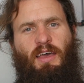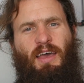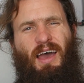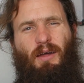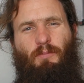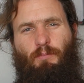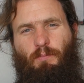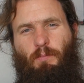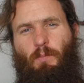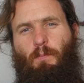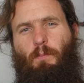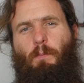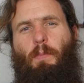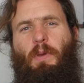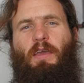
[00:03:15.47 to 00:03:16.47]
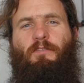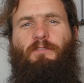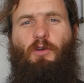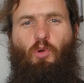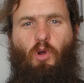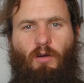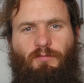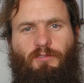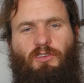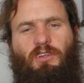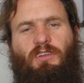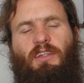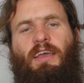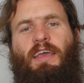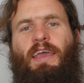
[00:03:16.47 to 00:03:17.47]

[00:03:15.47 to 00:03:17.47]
and feel confident